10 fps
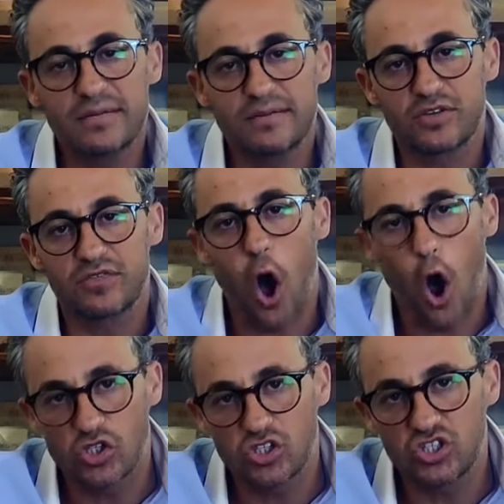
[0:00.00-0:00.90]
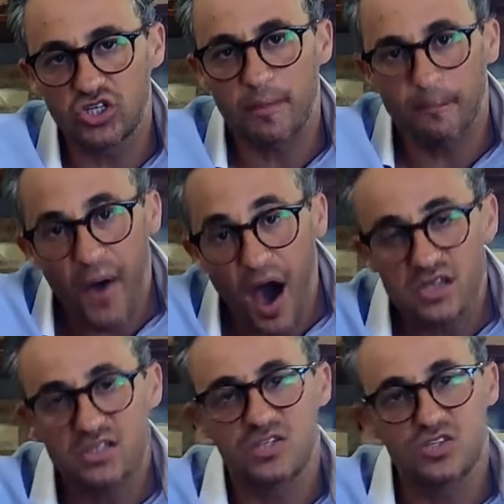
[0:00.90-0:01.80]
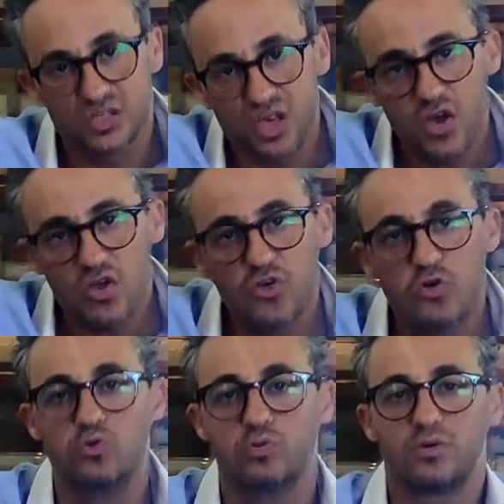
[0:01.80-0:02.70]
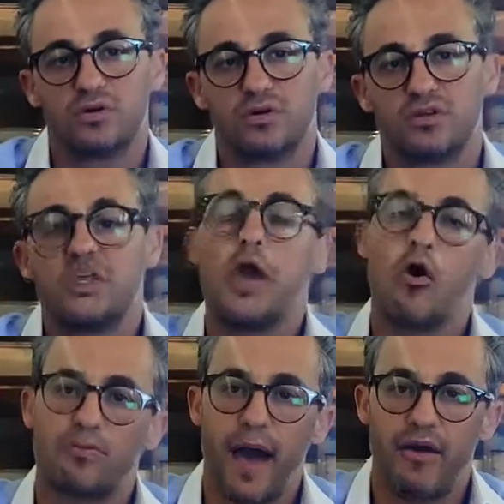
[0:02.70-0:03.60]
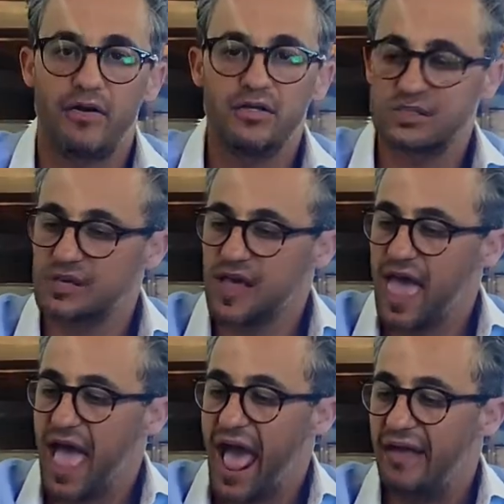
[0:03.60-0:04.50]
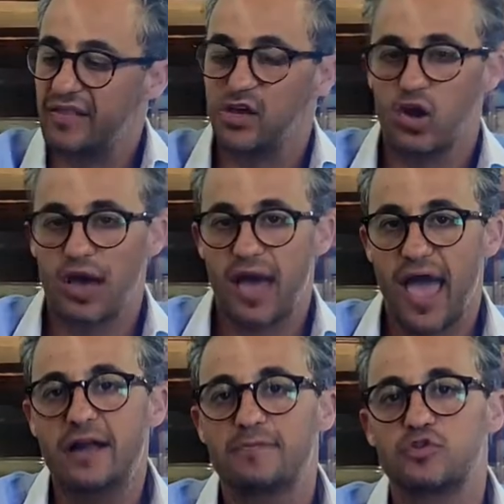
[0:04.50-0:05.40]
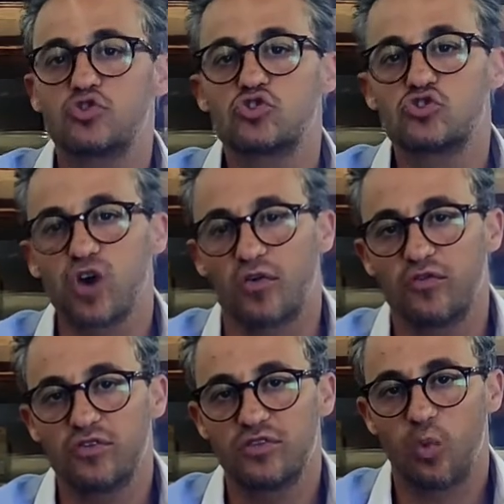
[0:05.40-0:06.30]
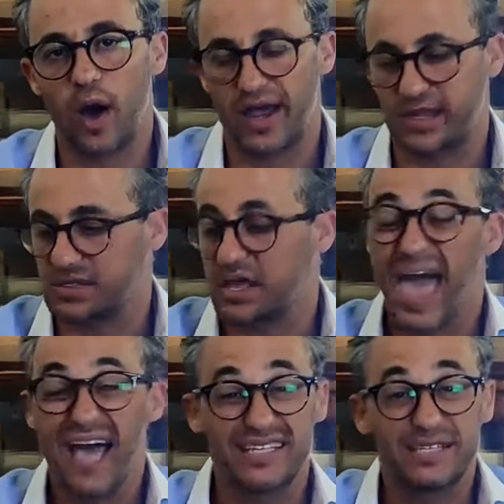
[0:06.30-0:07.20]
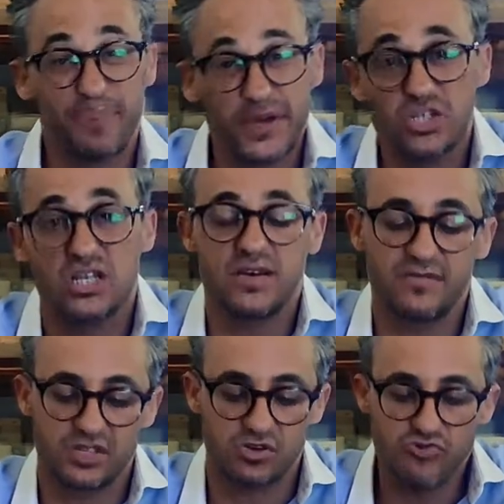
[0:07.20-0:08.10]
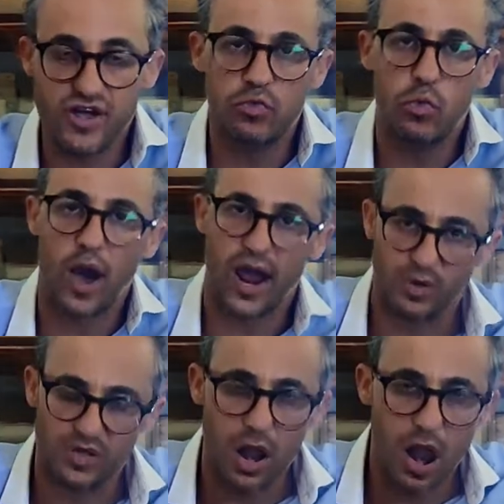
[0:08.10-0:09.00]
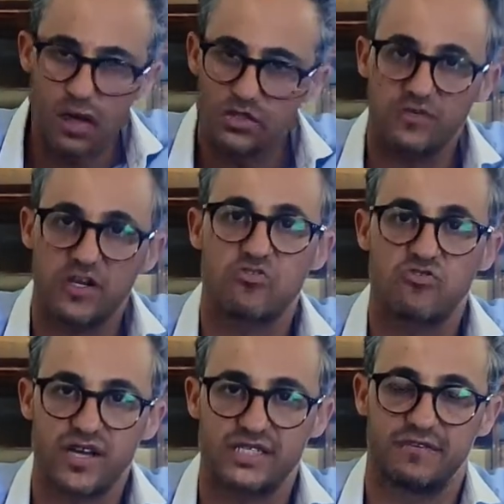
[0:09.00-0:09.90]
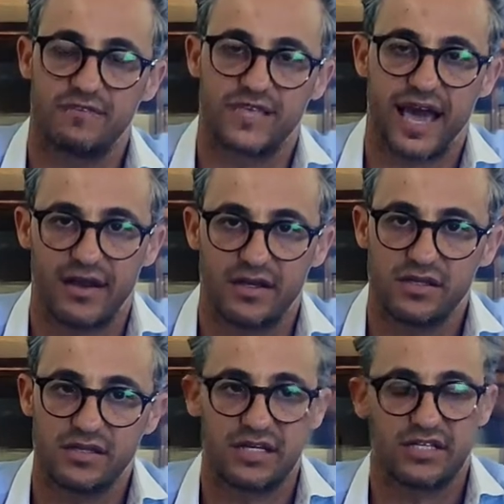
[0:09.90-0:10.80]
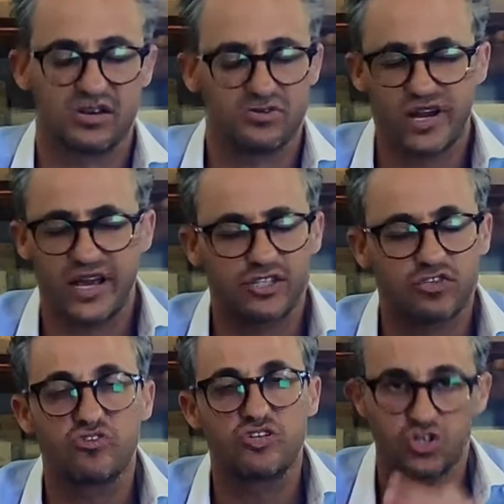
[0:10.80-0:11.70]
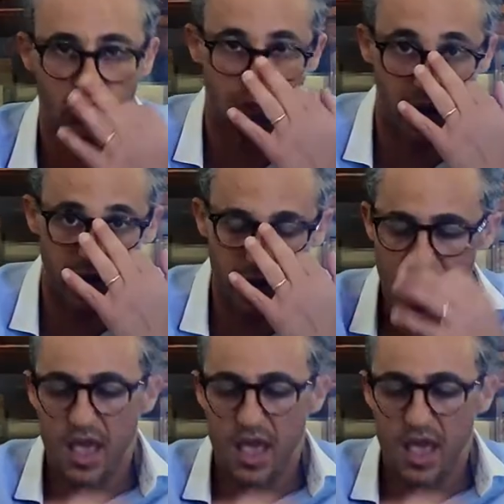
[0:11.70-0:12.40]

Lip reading: bit of oxygen passes through the oak barrels and helps to soften the wine, especially if it's a red wine with a lot of aggressive tannins and it's a really astringent wine.